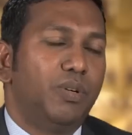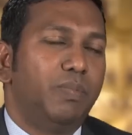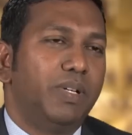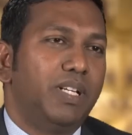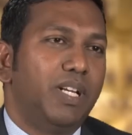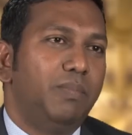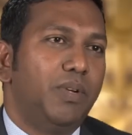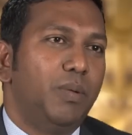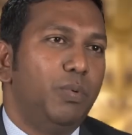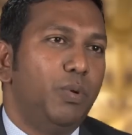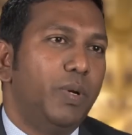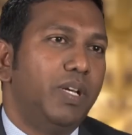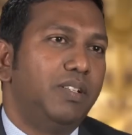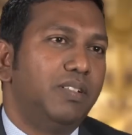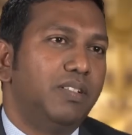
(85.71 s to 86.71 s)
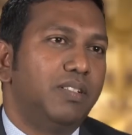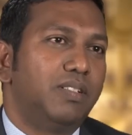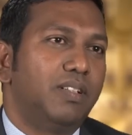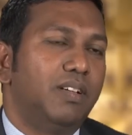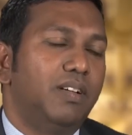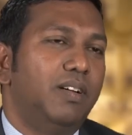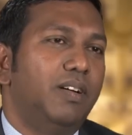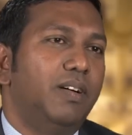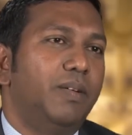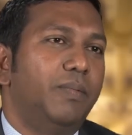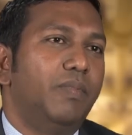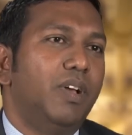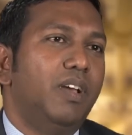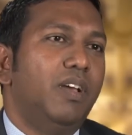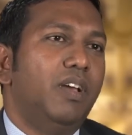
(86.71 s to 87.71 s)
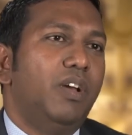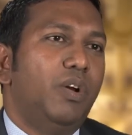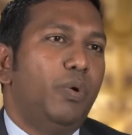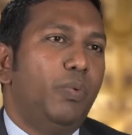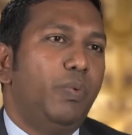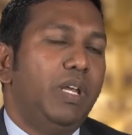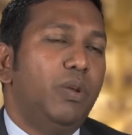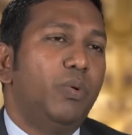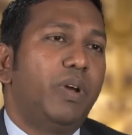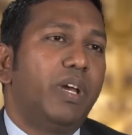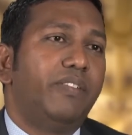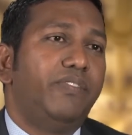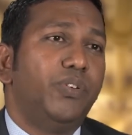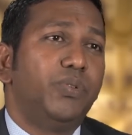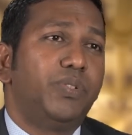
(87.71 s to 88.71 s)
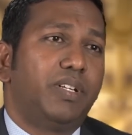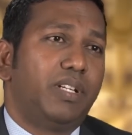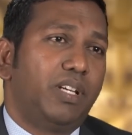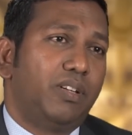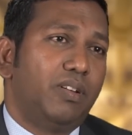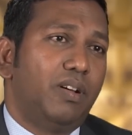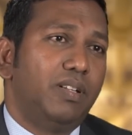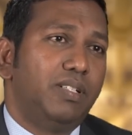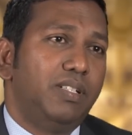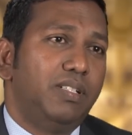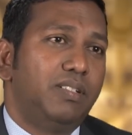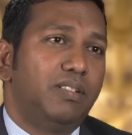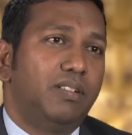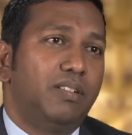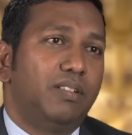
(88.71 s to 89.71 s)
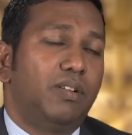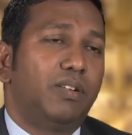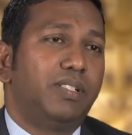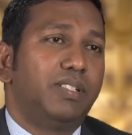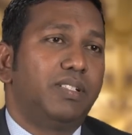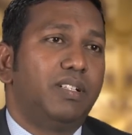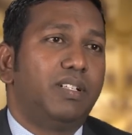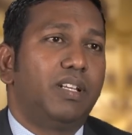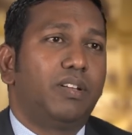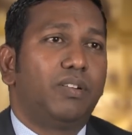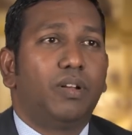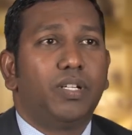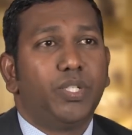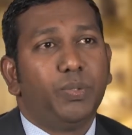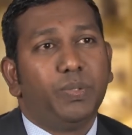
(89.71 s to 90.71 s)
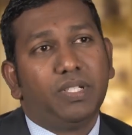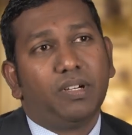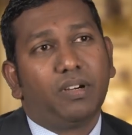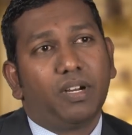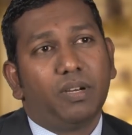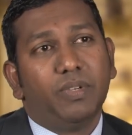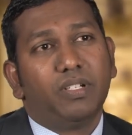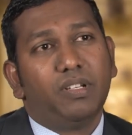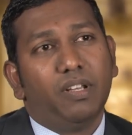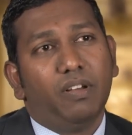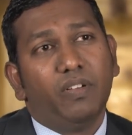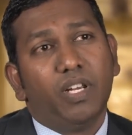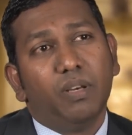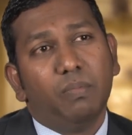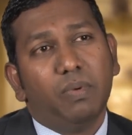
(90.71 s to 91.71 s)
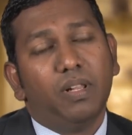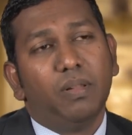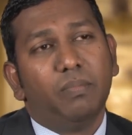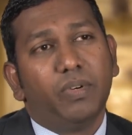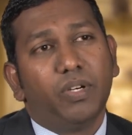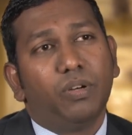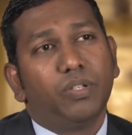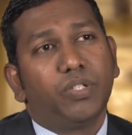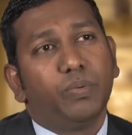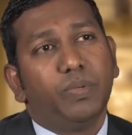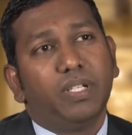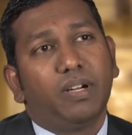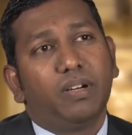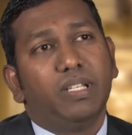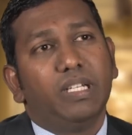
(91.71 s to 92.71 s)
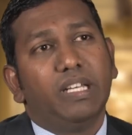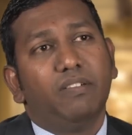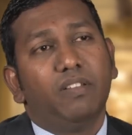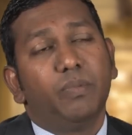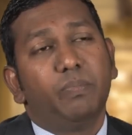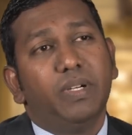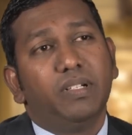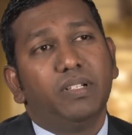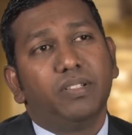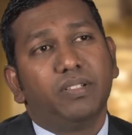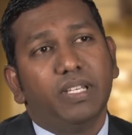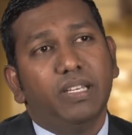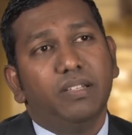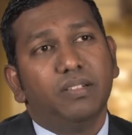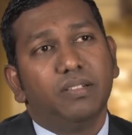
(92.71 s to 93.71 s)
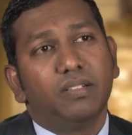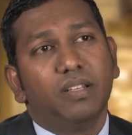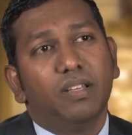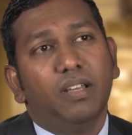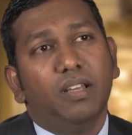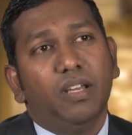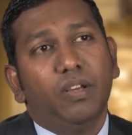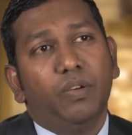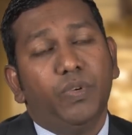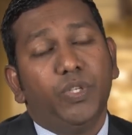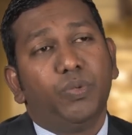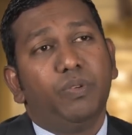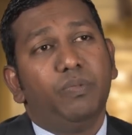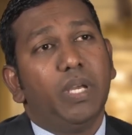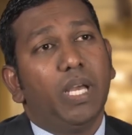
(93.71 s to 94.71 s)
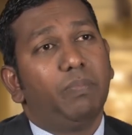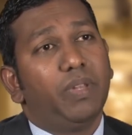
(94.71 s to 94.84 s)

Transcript: group at MWH is we look at future technologies, not just the technologies which are commercially available, but also which are in the developmental stages, which would be